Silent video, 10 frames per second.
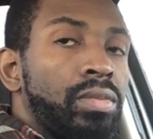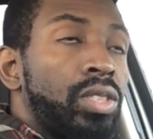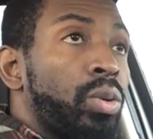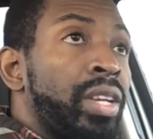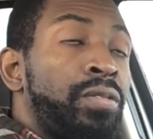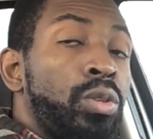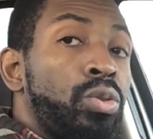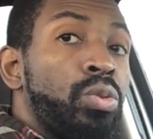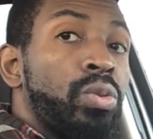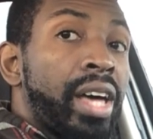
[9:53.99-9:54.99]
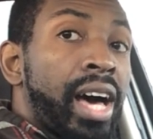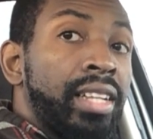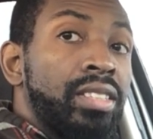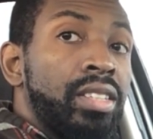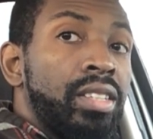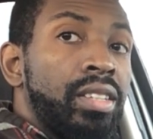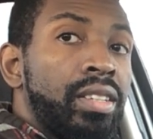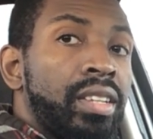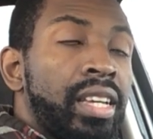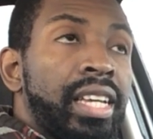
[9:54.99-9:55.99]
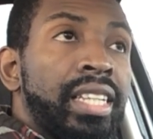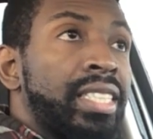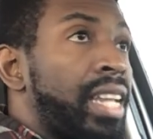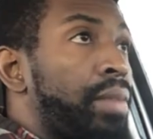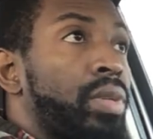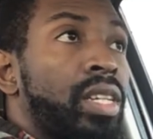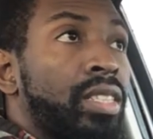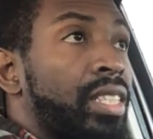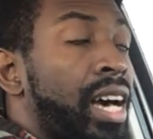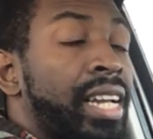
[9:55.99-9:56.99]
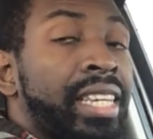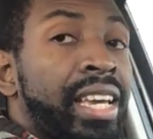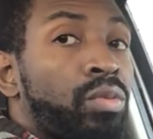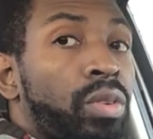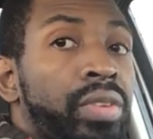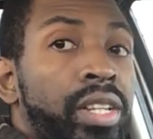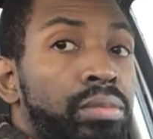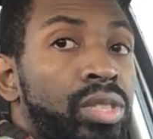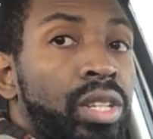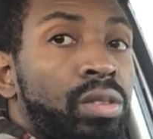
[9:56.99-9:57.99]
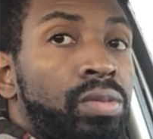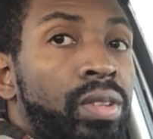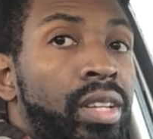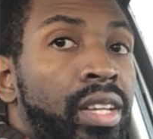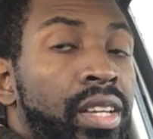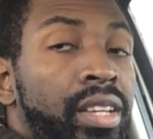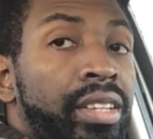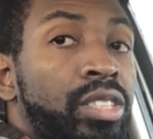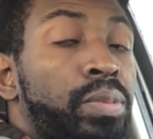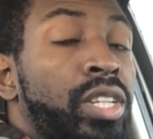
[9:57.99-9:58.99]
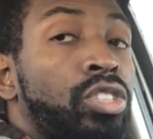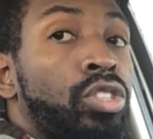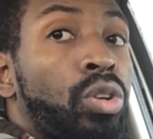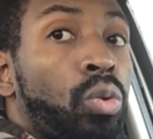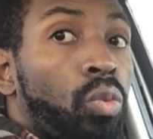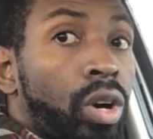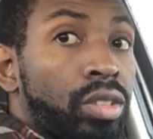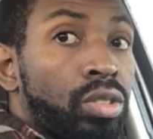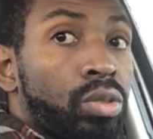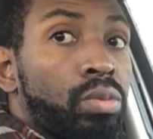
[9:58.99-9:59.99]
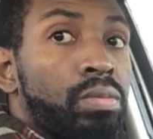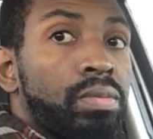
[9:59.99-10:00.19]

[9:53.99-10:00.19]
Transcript: So if you do not, it's not because God can't reveal himself. It's because you don't want to.